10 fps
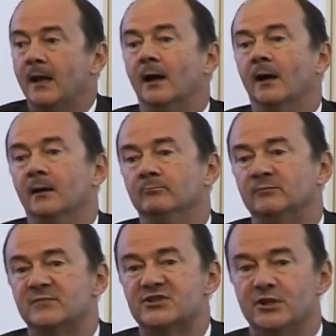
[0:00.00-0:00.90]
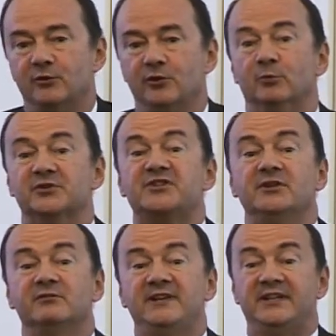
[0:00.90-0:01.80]
Um, so you will
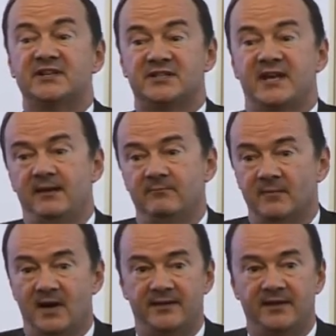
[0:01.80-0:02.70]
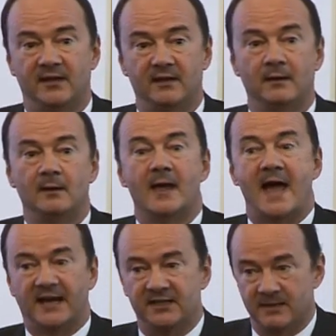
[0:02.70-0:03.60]
still need the same, I think,
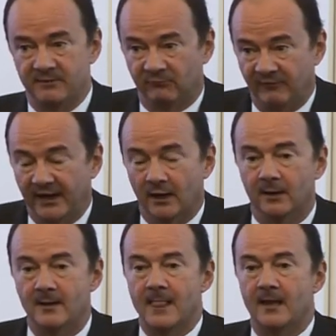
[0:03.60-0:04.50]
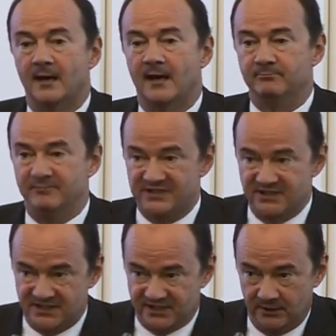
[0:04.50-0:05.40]
academic rigor and
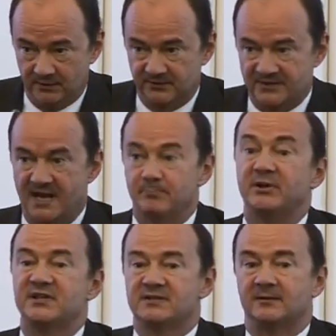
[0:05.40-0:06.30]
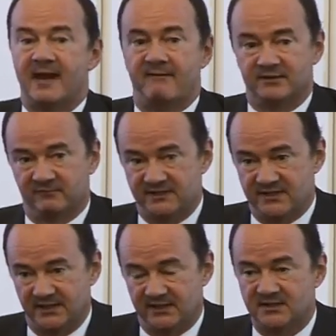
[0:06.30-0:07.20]
business skills and personal
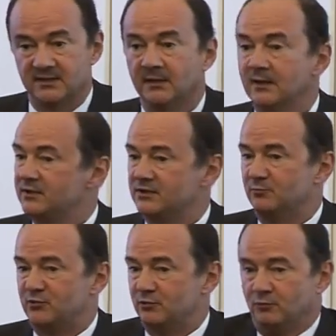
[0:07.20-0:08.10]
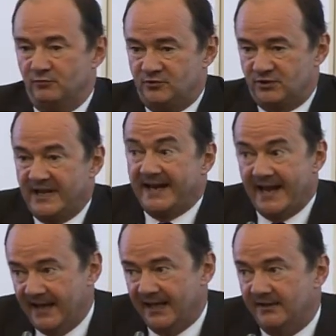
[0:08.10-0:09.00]
characteristics to, to, to get
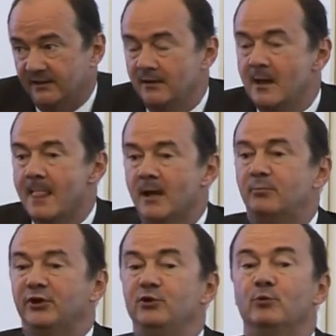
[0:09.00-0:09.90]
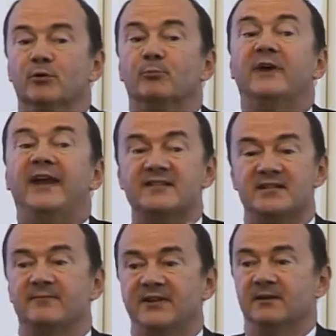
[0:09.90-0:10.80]
ahead, but you will bring
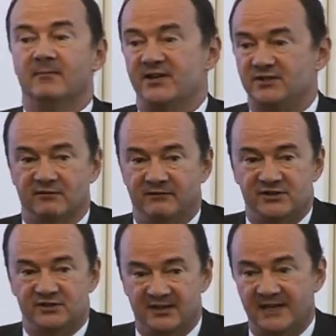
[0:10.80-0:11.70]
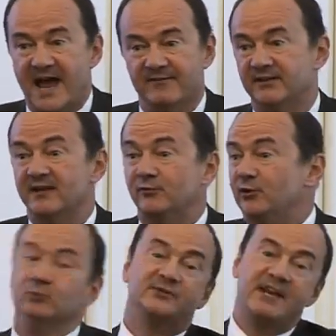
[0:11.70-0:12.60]
something that my generation didn't have, and therefore
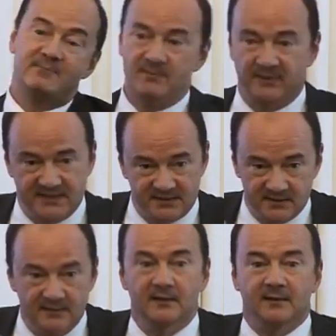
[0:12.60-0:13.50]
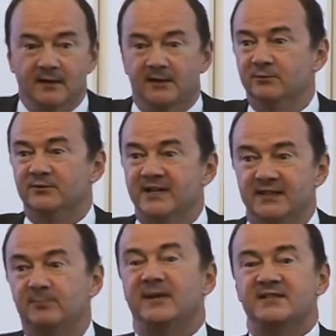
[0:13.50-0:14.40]
you will take my place, and you will
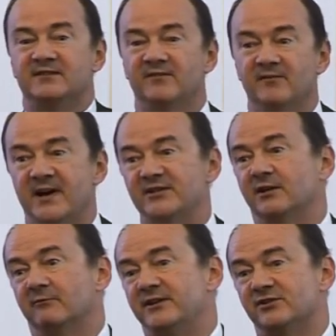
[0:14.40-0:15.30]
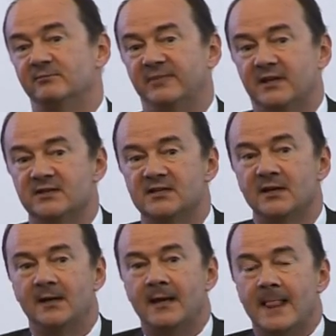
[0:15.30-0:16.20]
take the place of, of my generation,
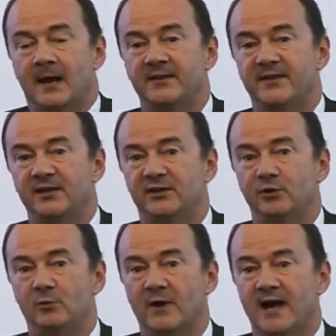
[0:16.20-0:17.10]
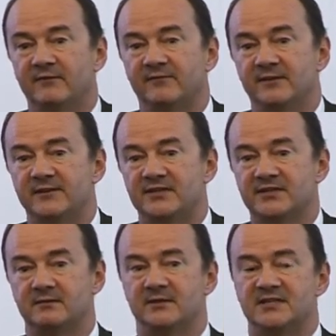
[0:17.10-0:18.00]
because I think you have
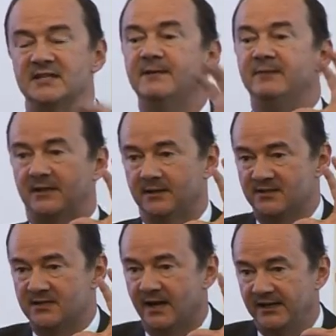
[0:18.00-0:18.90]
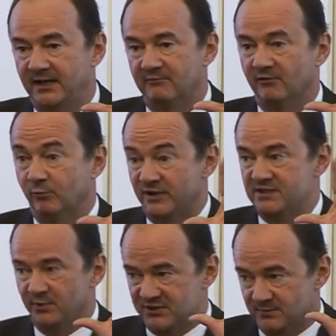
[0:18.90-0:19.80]
this, this limitless idea of what
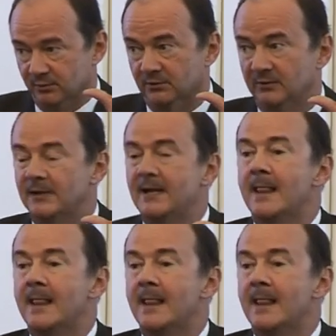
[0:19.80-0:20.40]
is possible,